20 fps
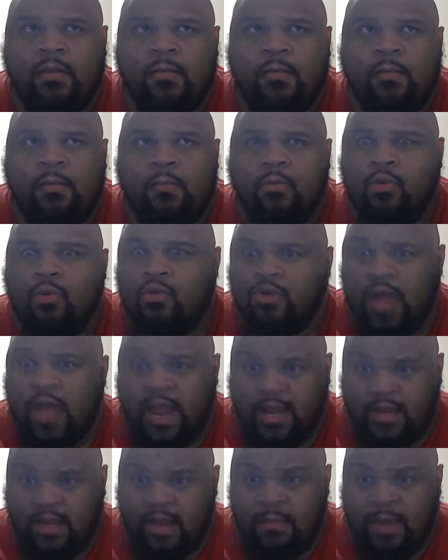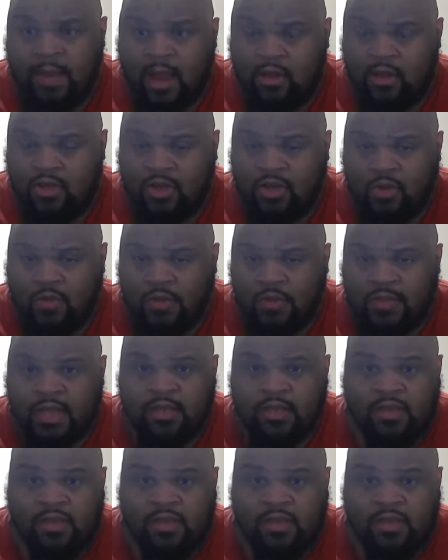Moon Knight coming out soon like that.